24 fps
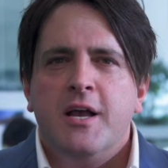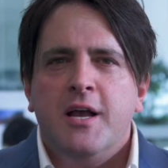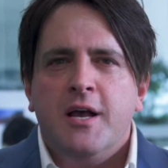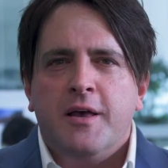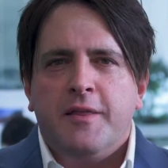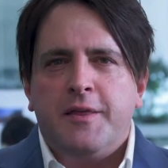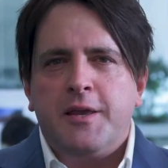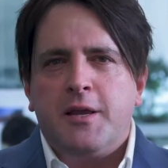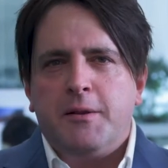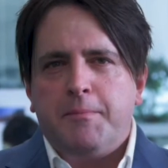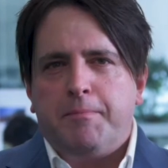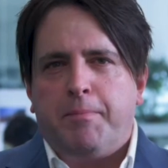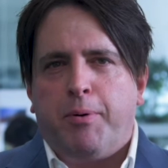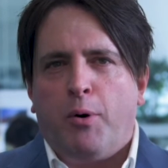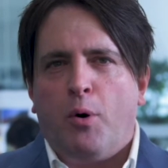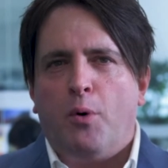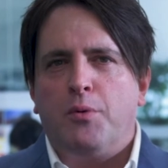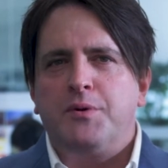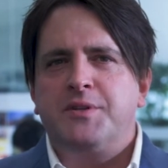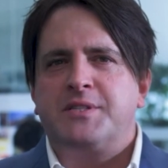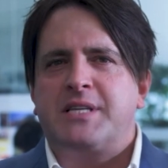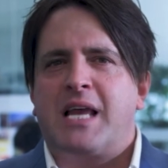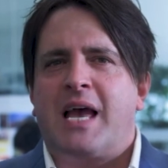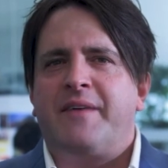The
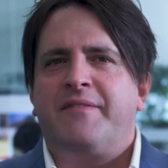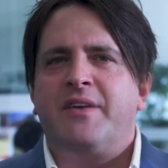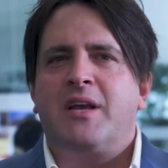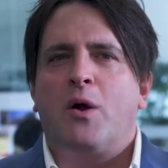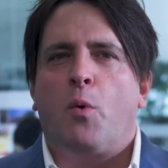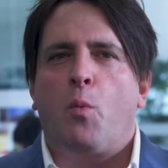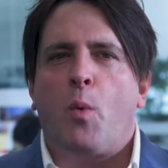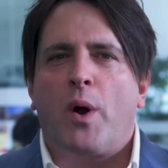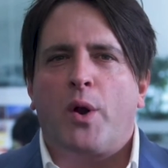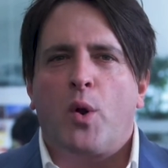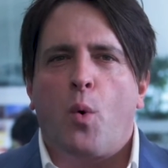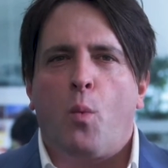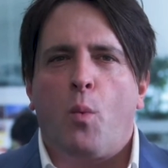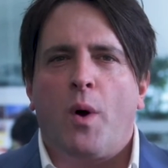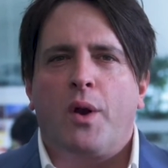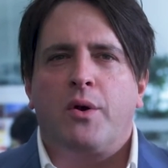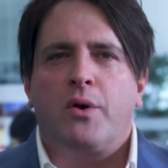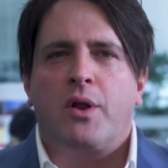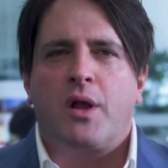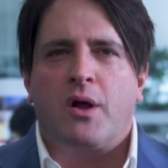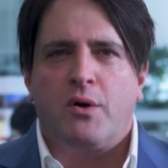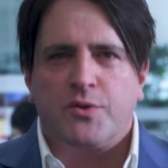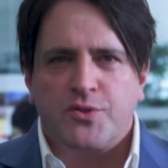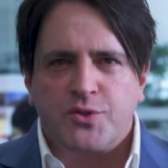importance of having a one-on-one
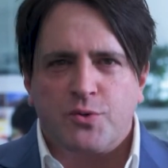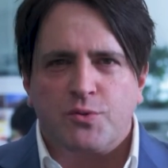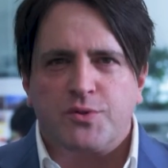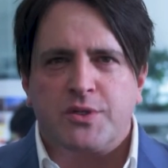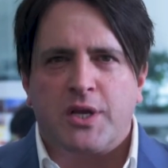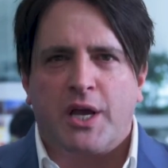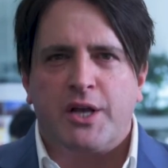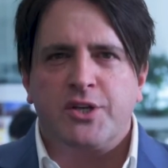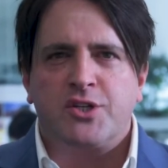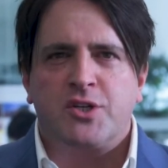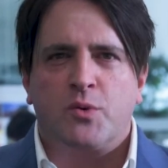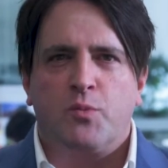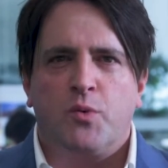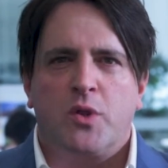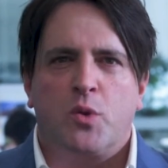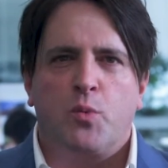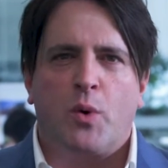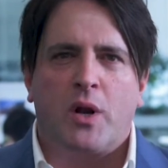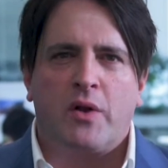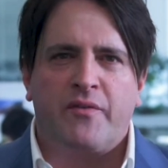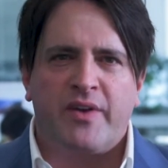consultation with one